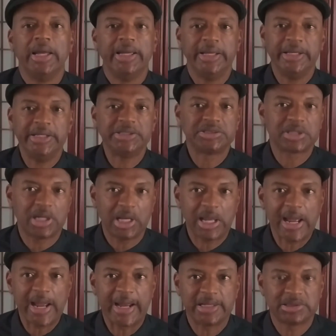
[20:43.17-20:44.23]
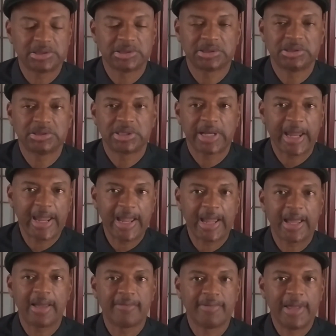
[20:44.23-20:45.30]
Each class is going to
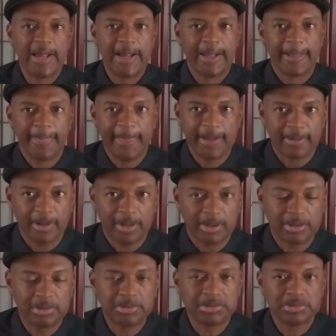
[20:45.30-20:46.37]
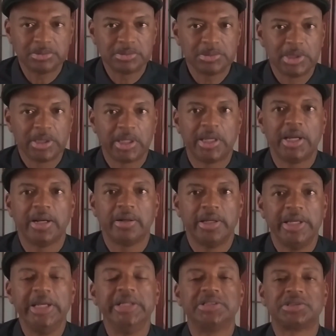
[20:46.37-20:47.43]
have their own,
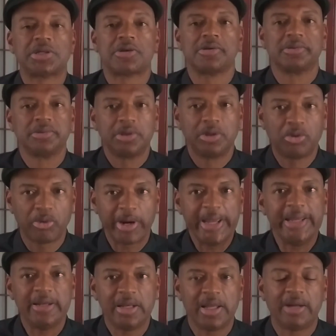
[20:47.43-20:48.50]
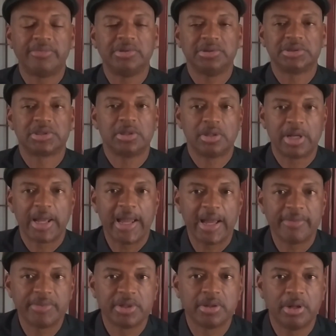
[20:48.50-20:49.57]
each grade level is going to
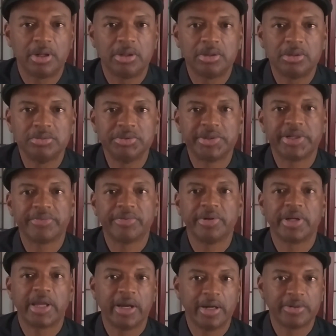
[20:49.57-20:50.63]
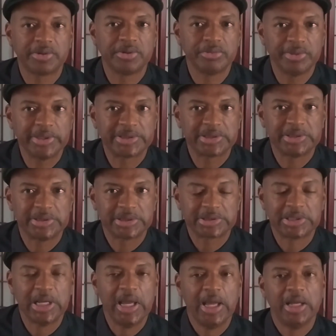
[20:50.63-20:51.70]
have their own different characteristics.
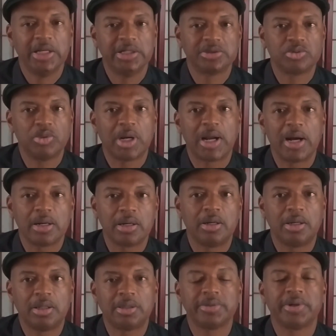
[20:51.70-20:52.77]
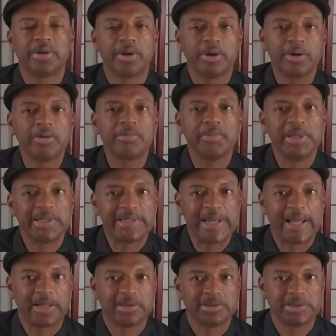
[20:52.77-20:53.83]
It's what I call the herd
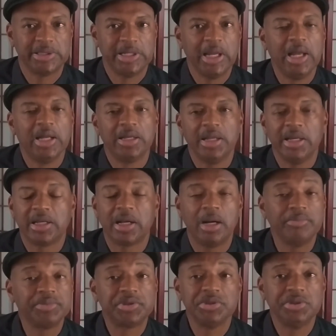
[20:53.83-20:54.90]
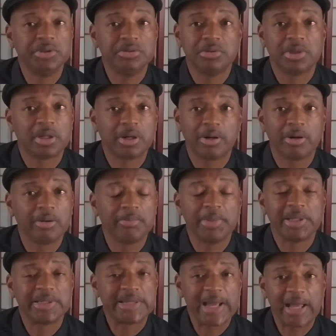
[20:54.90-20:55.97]
mentality. They come to you with a herd
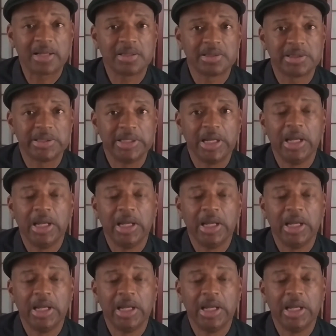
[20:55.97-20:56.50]
mentality.